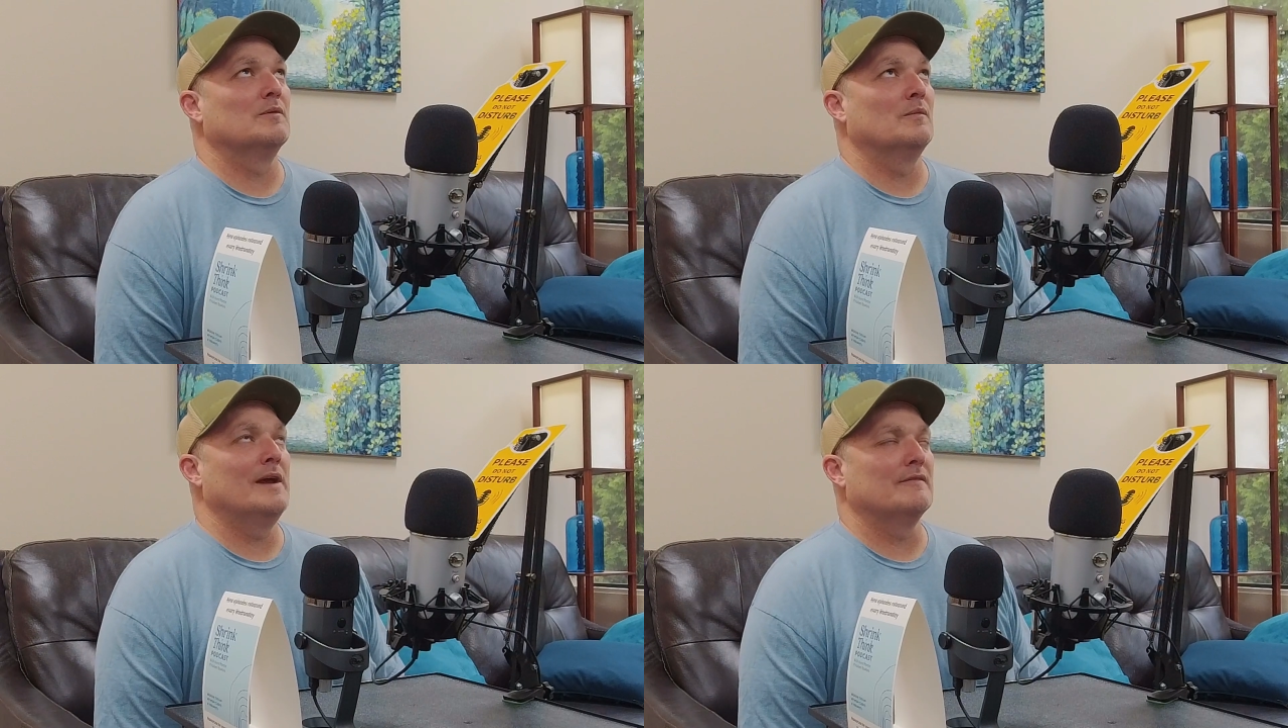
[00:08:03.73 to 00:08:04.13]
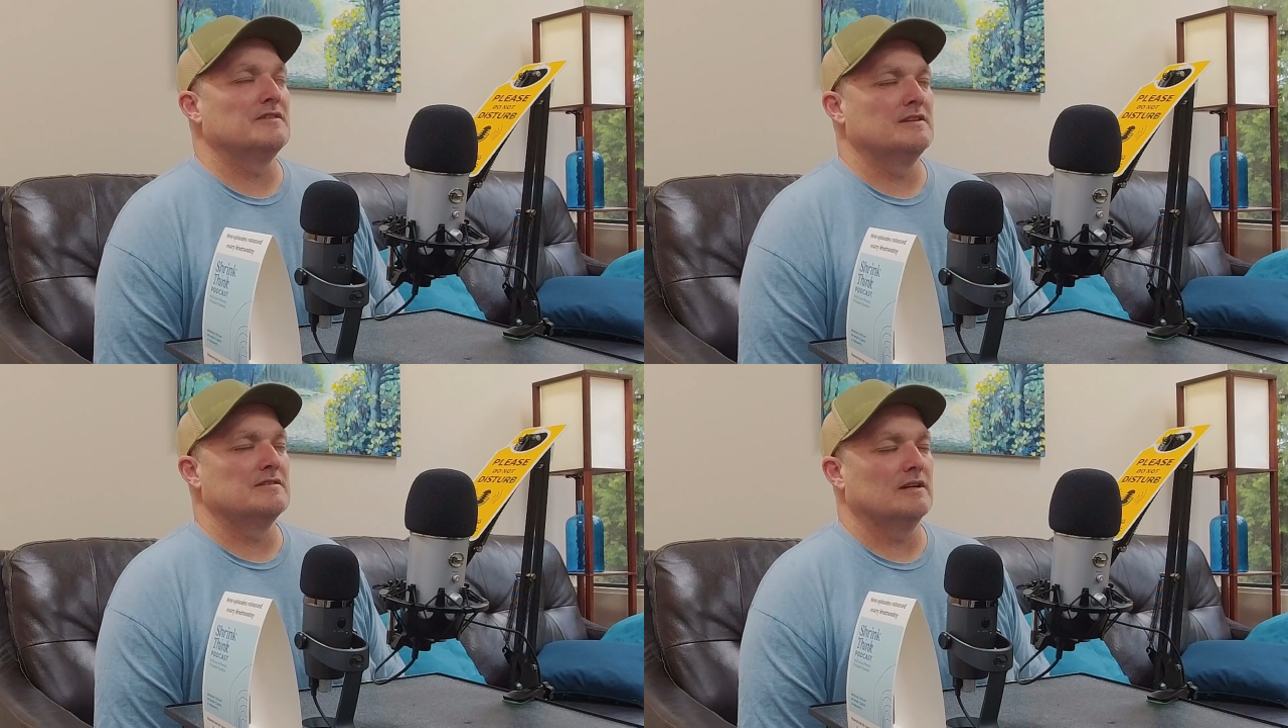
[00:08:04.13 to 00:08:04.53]
we have
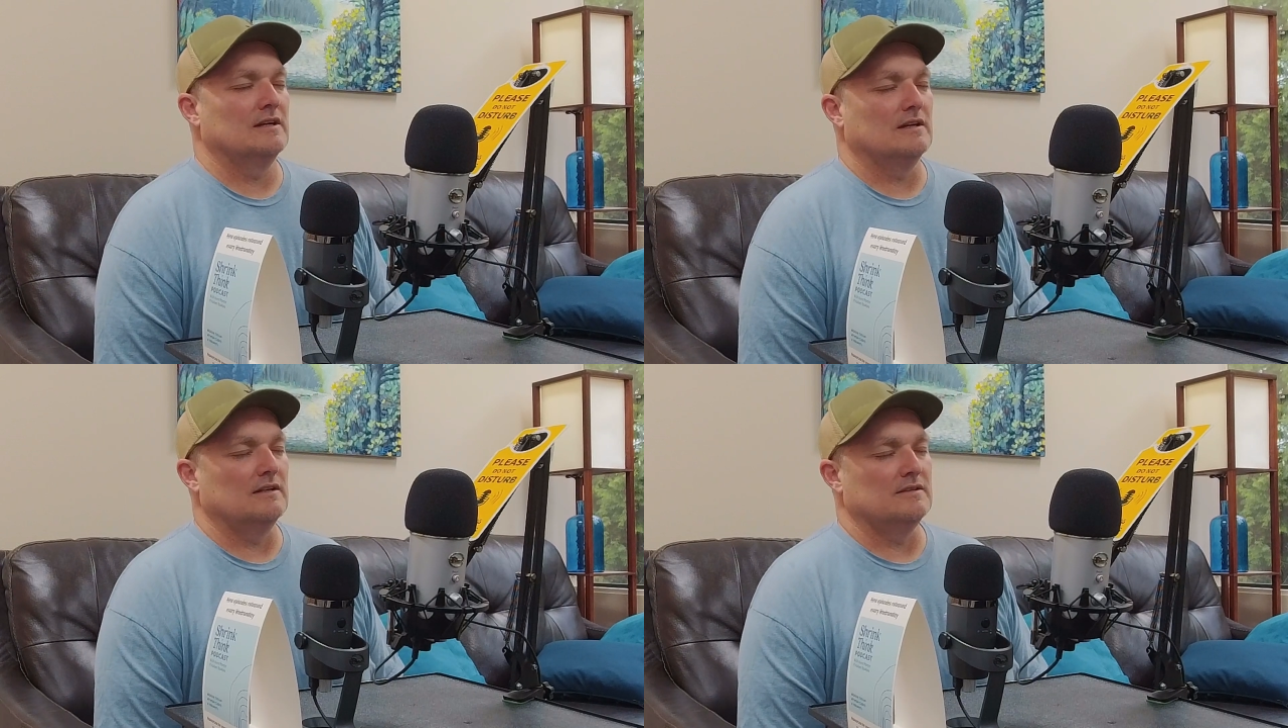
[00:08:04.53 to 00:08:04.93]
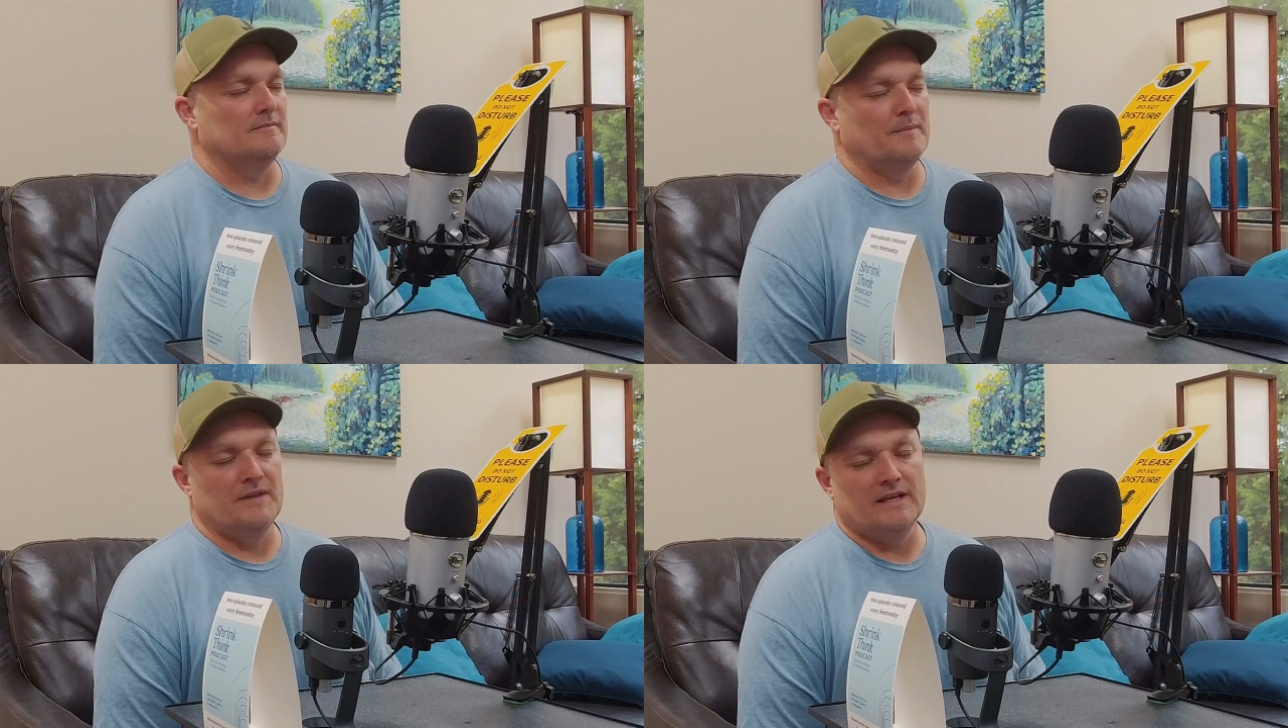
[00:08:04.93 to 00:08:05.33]
this
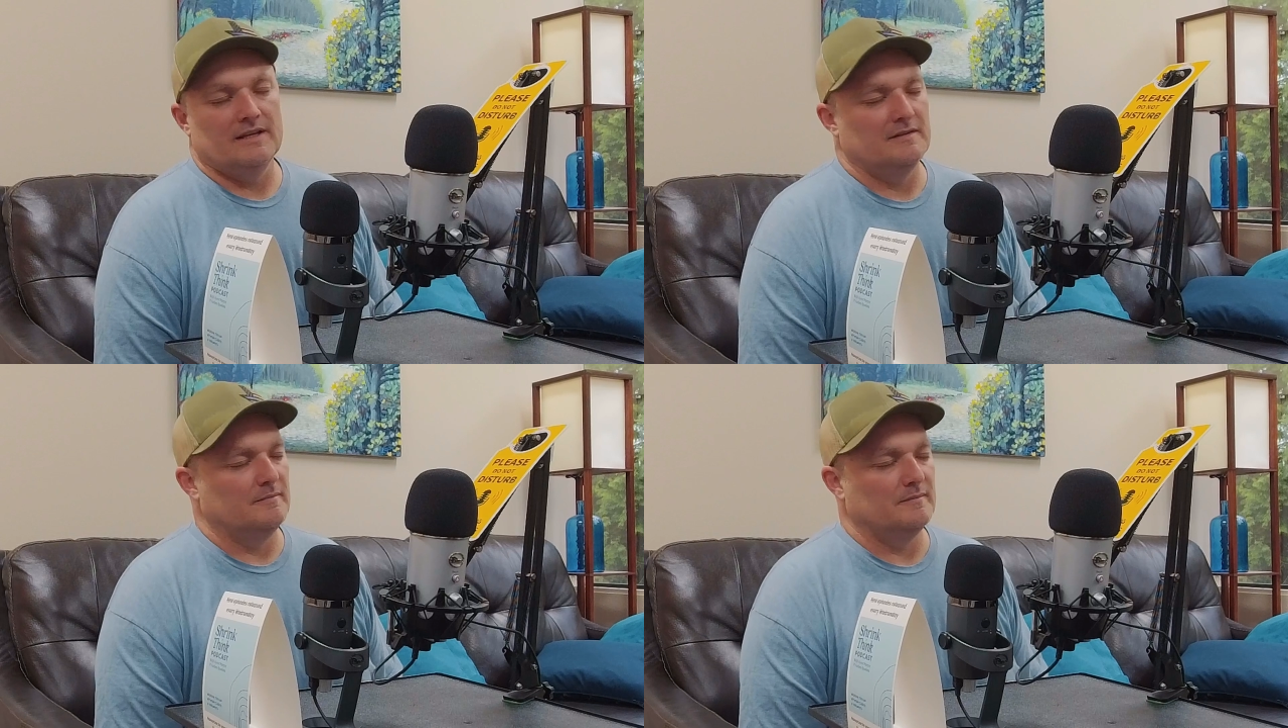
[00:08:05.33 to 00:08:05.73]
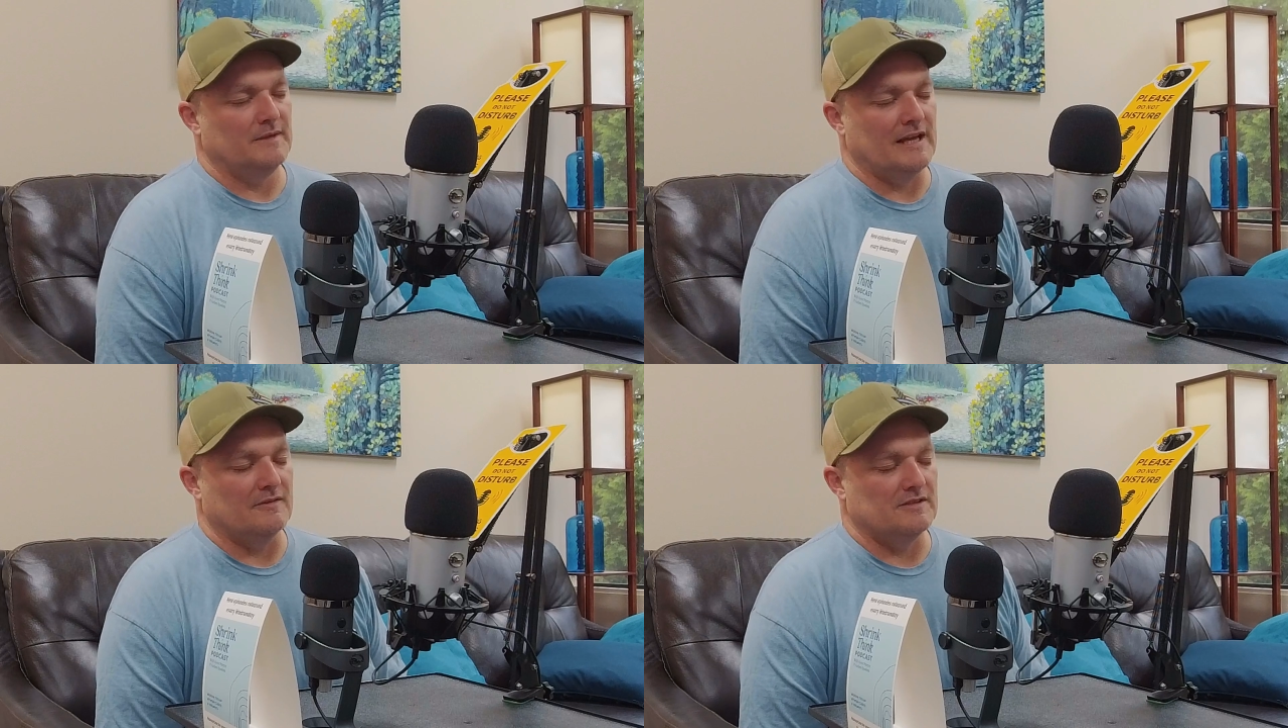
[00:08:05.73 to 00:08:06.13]
thing in
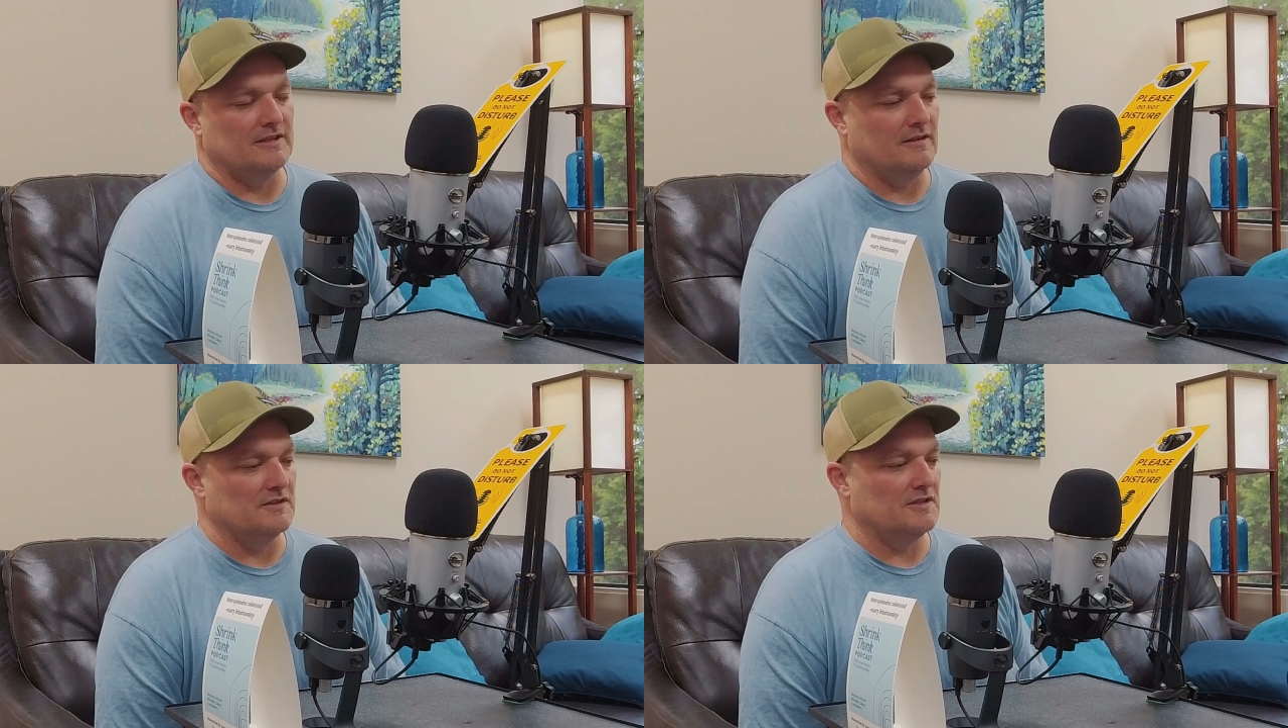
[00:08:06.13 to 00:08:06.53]
counseling called